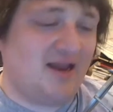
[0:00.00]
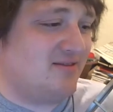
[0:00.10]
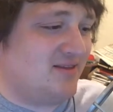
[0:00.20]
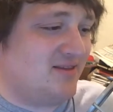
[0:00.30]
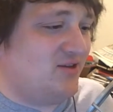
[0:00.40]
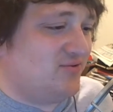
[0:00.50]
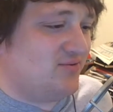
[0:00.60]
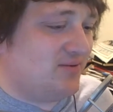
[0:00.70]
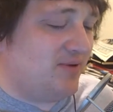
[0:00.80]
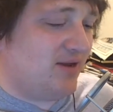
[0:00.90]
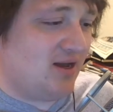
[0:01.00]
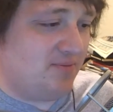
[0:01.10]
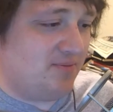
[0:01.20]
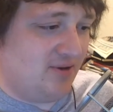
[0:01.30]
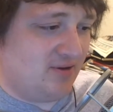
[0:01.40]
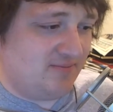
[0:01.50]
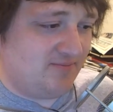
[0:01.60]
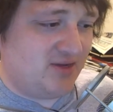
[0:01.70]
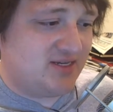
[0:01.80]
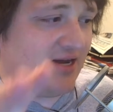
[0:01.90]
like you pick up
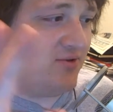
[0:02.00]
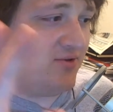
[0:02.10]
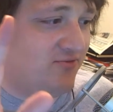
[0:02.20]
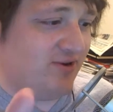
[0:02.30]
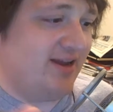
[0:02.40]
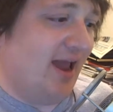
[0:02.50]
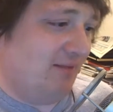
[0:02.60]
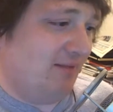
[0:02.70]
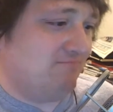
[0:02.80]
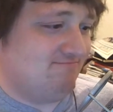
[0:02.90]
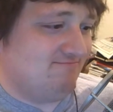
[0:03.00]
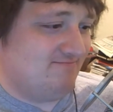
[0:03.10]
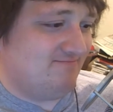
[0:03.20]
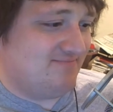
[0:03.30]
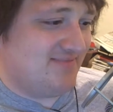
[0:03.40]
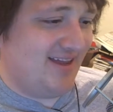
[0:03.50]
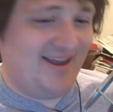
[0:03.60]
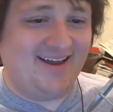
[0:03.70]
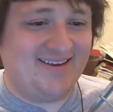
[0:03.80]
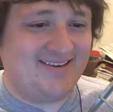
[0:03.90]
you download a free game,
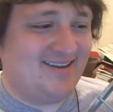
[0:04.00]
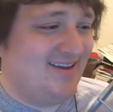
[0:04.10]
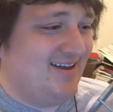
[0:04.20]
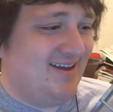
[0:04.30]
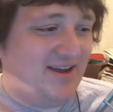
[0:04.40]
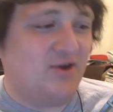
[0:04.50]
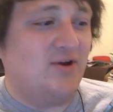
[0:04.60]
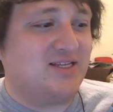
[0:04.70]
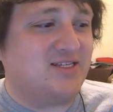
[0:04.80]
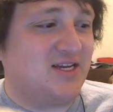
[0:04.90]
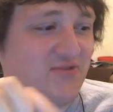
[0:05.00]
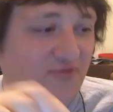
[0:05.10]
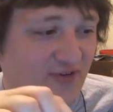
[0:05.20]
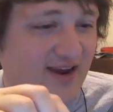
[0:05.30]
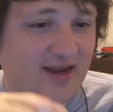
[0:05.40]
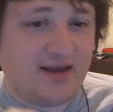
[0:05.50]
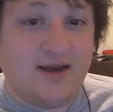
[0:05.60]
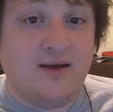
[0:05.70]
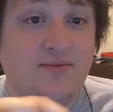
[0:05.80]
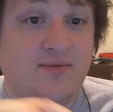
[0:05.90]
and it says free,
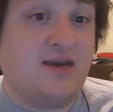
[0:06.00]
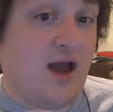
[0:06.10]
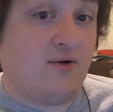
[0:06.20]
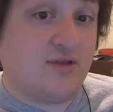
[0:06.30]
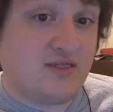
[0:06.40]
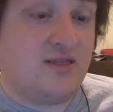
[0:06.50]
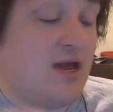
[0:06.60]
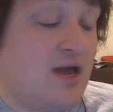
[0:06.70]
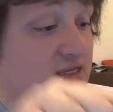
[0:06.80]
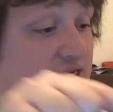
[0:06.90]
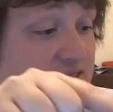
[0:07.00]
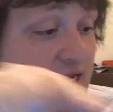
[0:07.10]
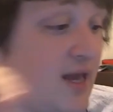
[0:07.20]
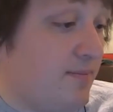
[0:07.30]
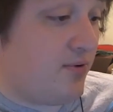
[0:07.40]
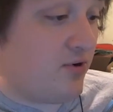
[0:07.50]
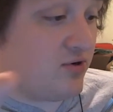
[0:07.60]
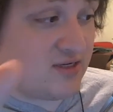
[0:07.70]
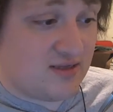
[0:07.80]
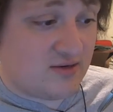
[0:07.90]
and now it says in-app
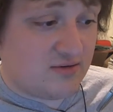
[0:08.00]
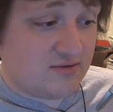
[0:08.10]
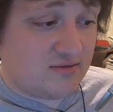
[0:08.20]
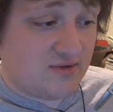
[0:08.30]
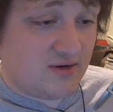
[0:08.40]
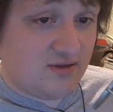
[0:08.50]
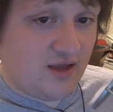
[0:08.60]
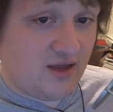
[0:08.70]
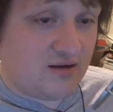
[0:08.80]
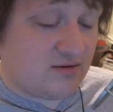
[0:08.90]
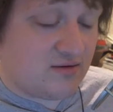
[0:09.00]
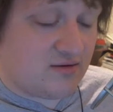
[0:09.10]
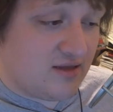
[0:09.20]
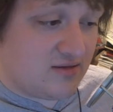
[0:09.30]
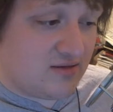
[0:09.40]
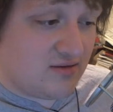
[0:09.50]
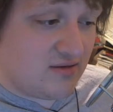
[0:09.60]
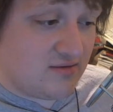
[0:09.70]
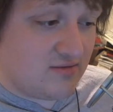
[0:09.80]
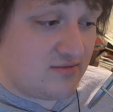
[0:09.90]
purchases, little thing underneath the install.